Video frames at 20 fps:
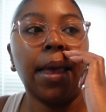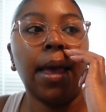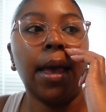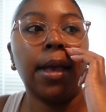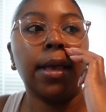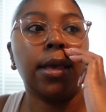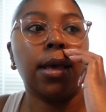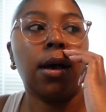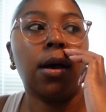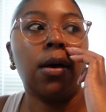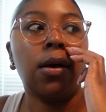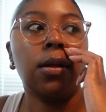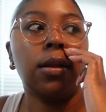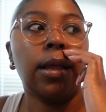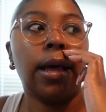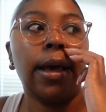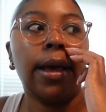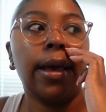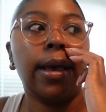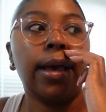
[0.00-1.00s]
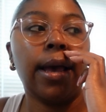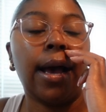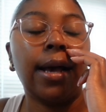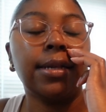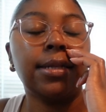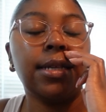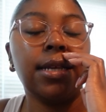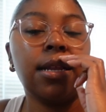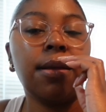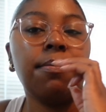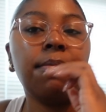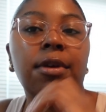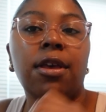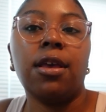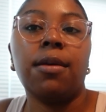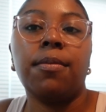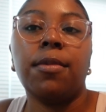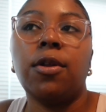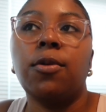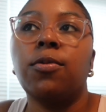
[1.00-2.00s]
And y'all, like, I seen a
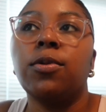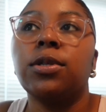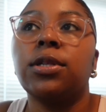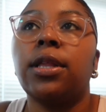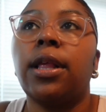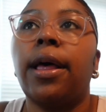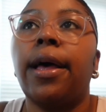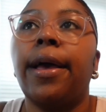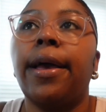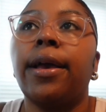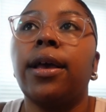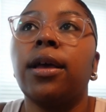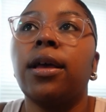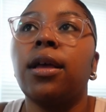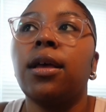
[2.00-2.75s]
meme and it was like,